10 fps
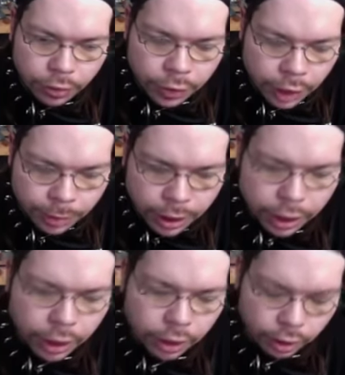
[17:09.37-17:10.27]
Think about
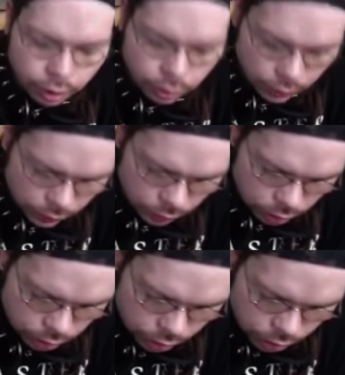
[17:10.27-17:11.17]
it.
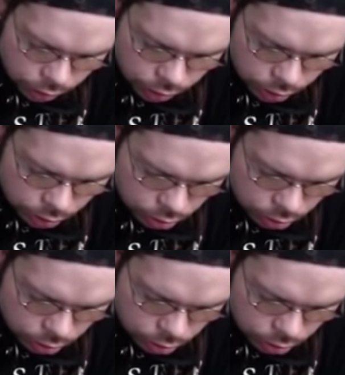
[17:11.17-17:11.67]
Yeah.